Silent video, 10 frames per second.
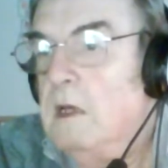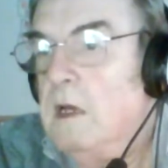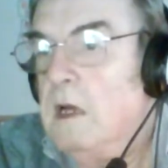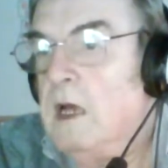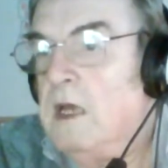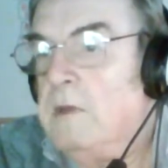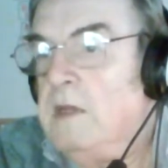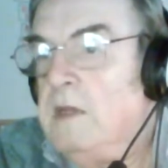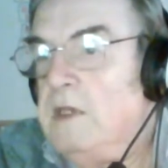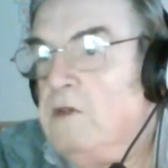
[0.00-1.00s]
I am in,
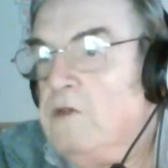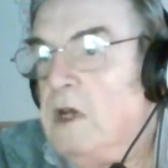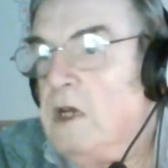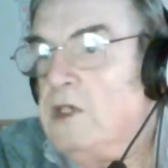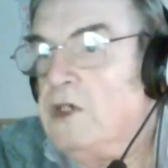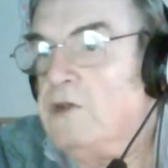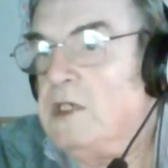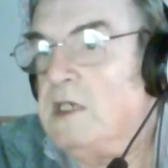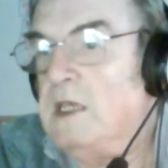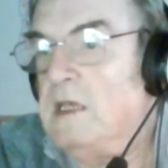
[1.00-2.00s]
but you guys using
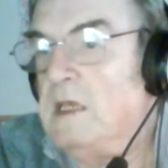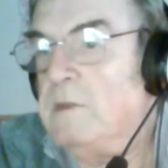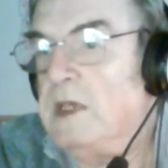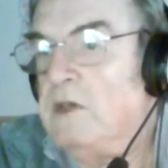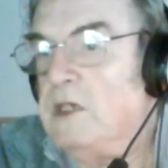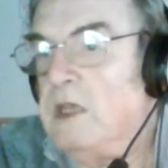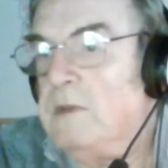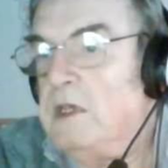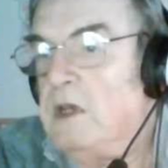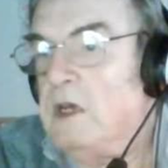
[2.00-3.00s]
any other Bitcoin
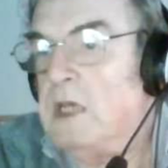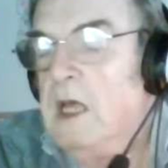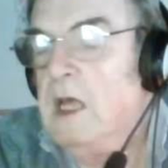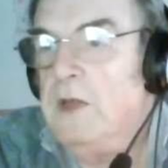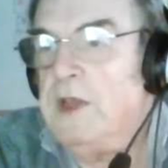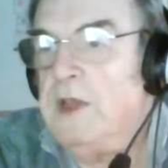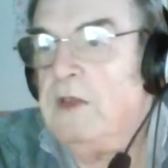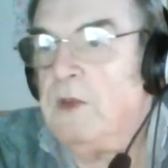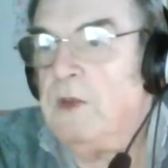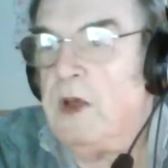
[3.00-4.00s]
debit card? The
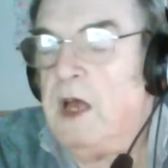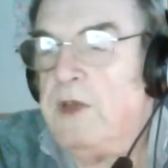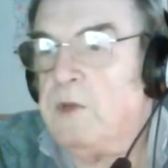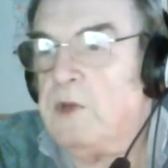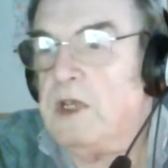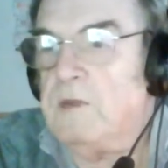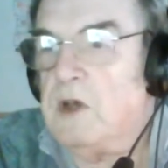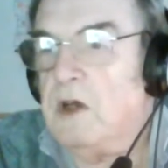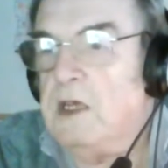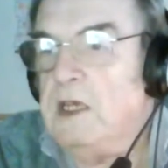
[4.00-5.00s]
other one I've
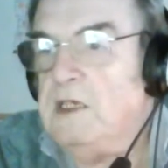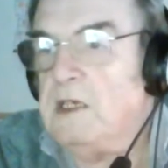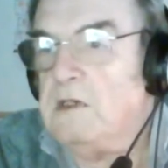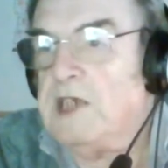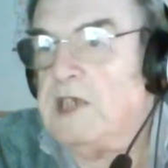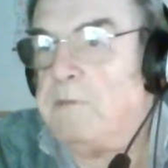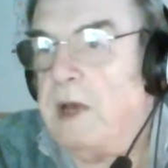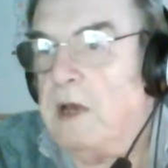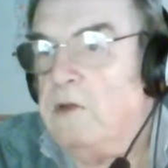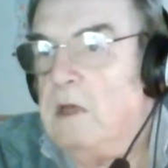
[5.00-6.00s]
got is
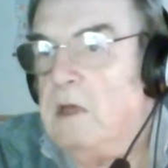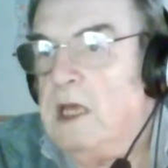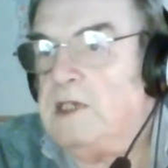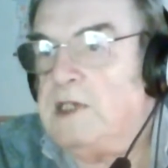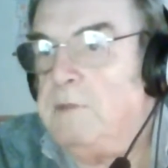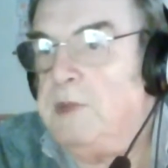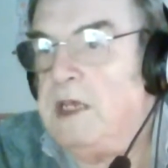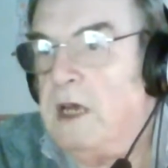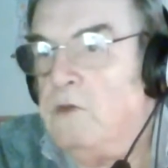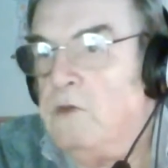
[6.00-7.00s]
Zappo,
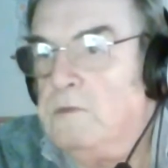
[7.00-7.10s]
XAPO.